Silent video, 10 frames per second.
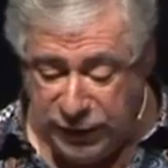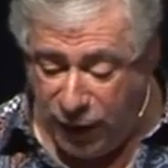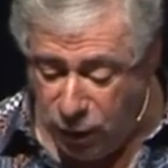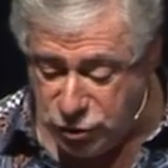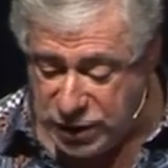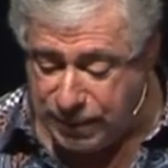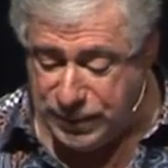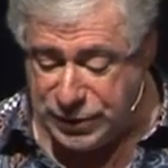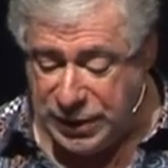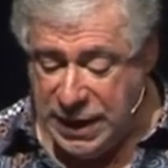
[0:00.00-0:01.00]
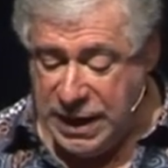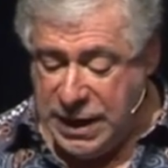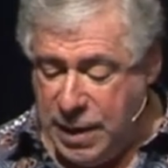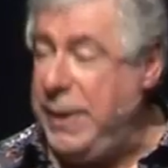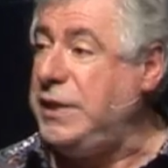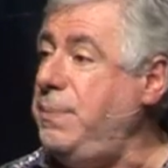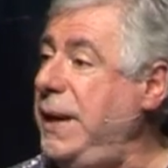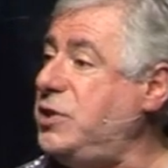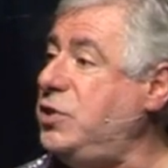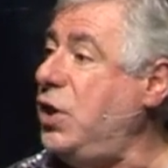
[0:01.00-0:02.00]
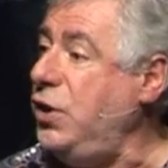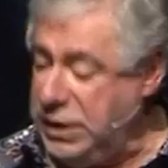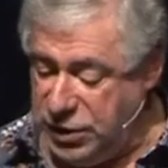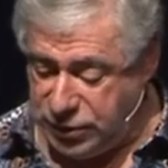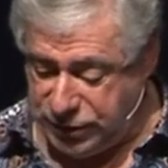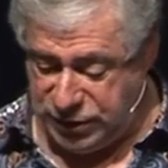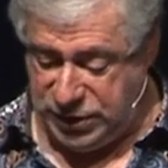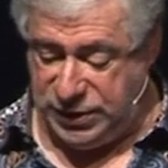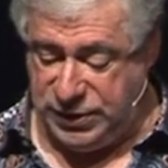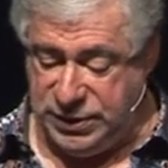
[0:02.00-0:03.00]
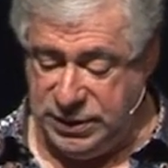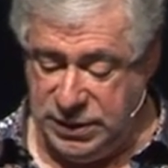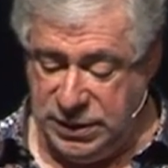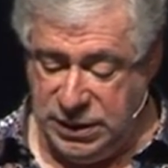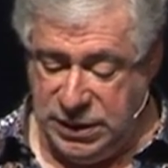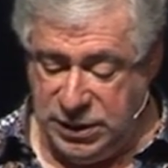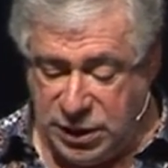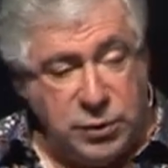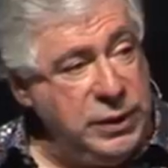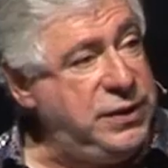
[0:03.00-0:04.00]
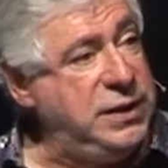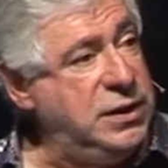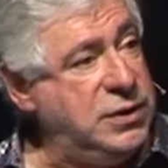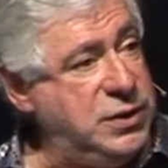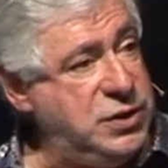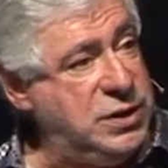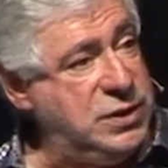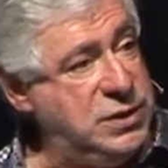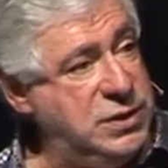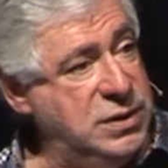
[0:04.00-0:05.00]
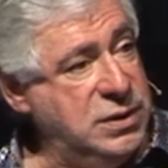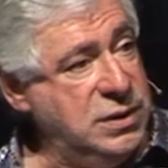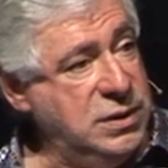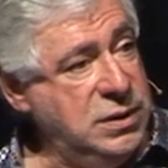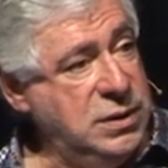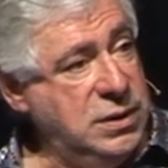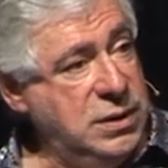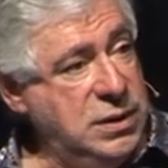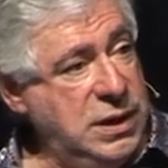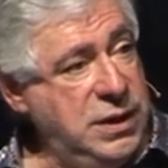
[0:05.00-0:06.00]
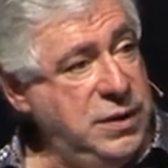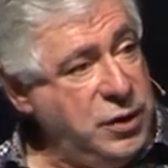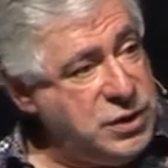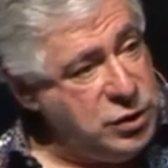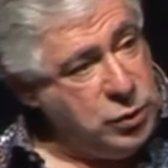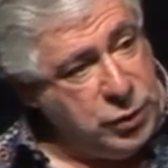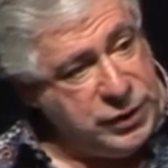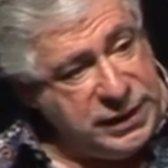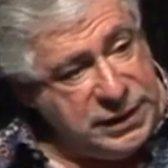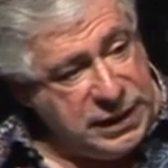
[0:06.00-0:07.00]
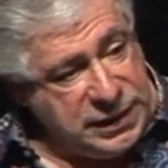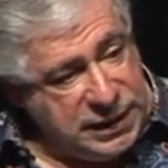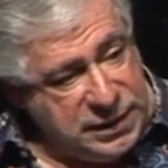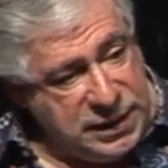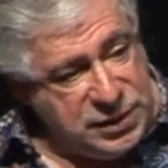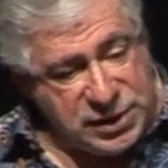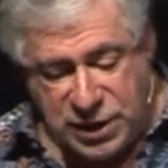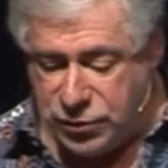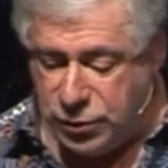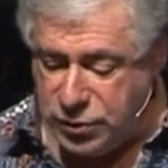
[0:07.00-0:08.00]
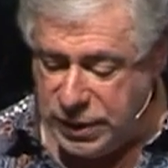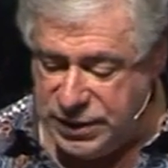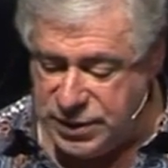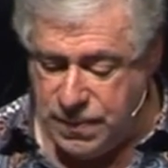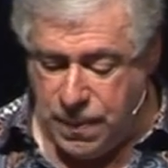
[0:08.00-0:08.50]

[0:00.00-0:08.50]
whole chapters about the Macedonian Christians, the Corinthian Christians, and those in northern and central Greece